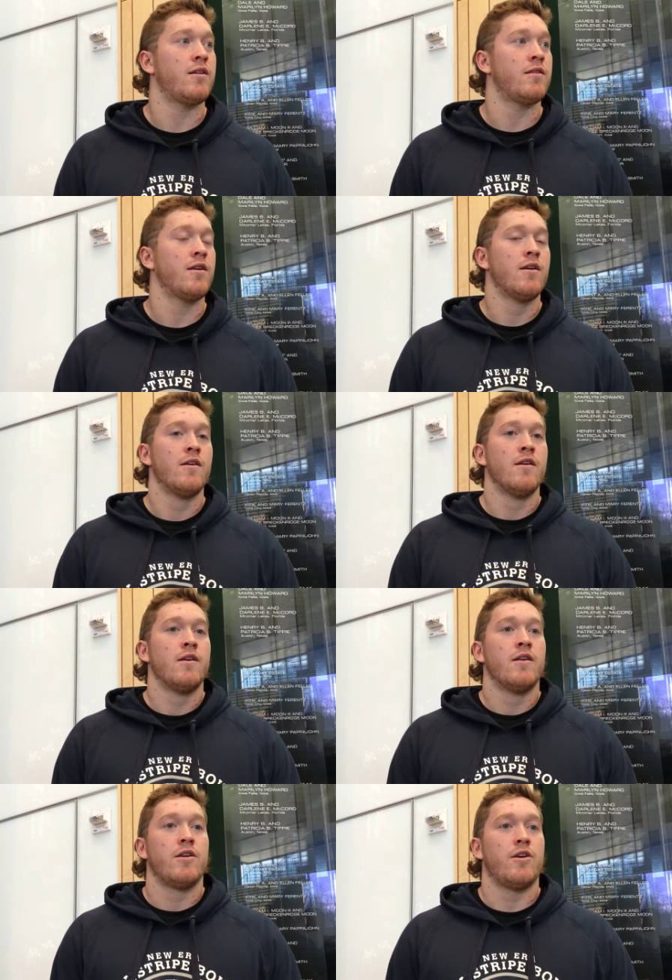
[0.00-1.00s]
And,
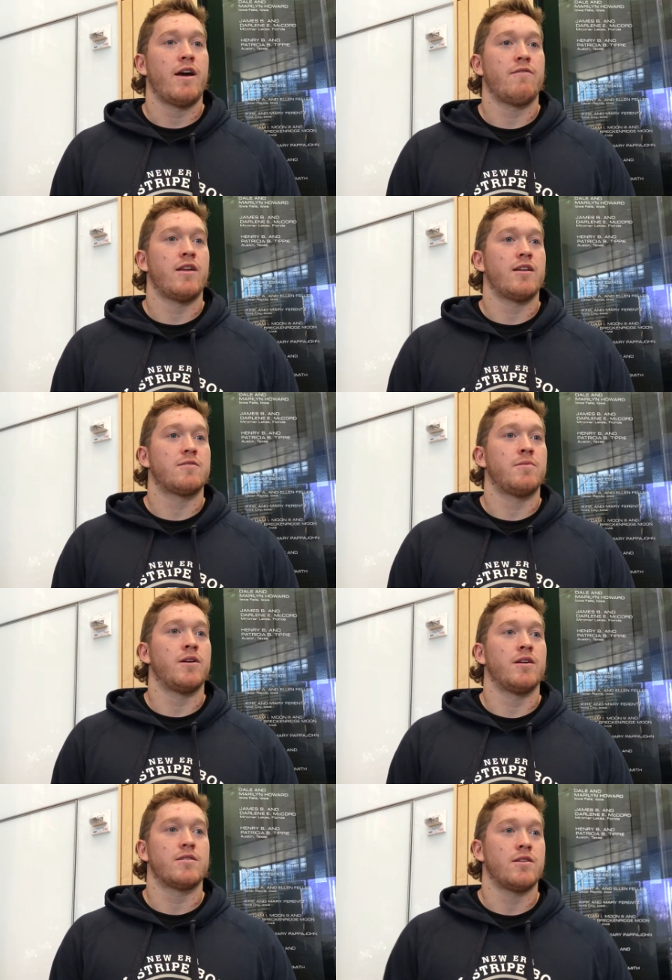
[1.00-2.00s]
you know, having that
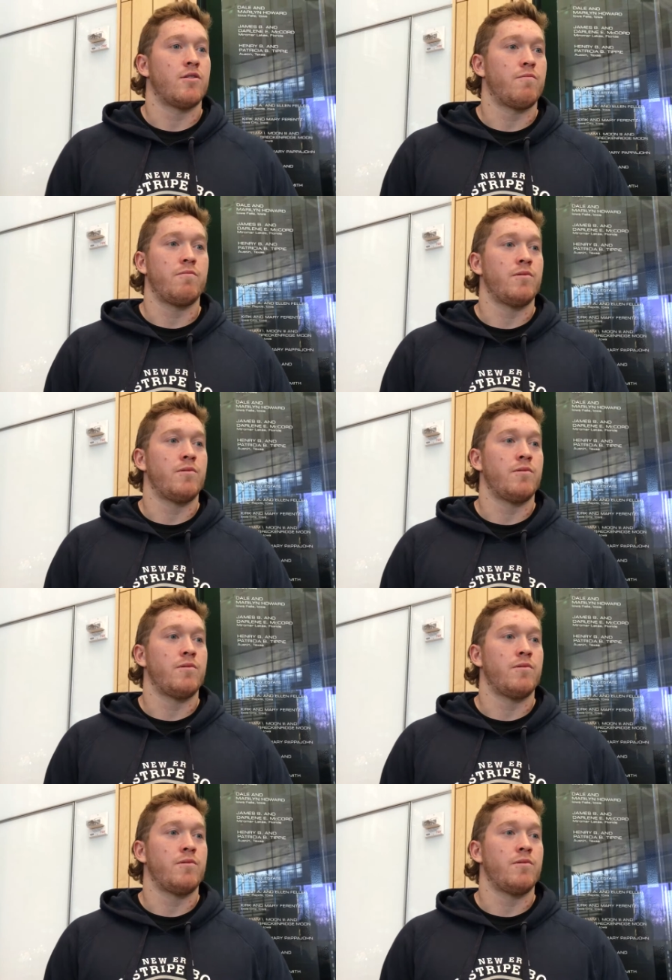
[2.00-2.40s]
experience, you know,